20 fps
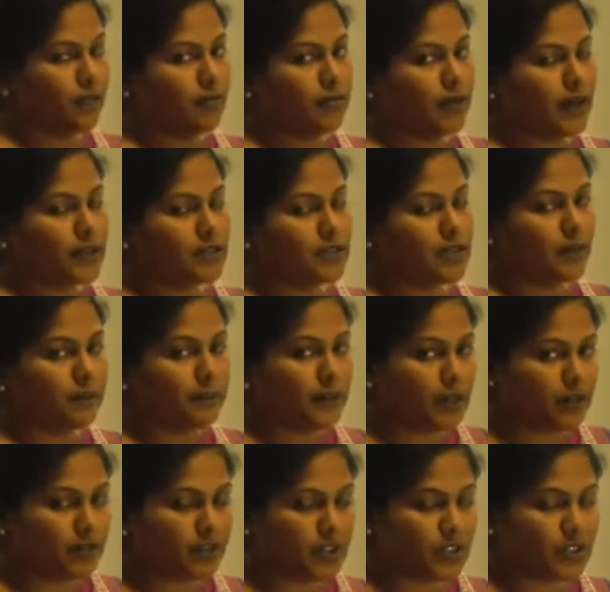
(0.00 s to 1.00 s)
whereas a
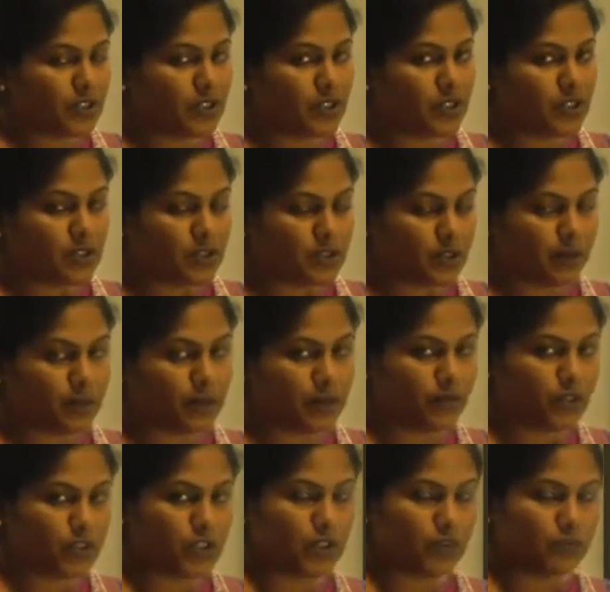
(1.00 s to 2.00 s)
bill of exchange is
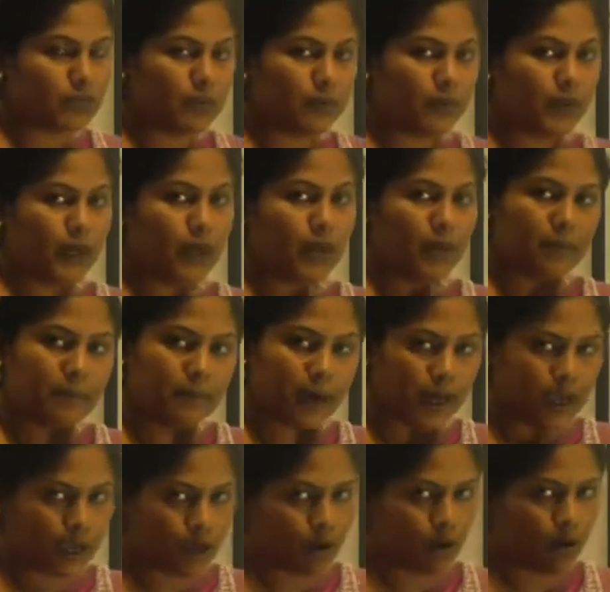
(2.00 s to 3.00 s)
something which you have to pay
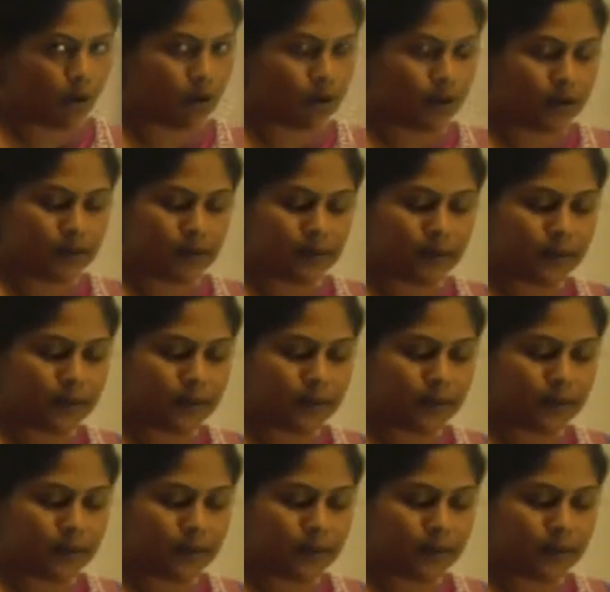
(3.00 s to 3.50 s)
by order.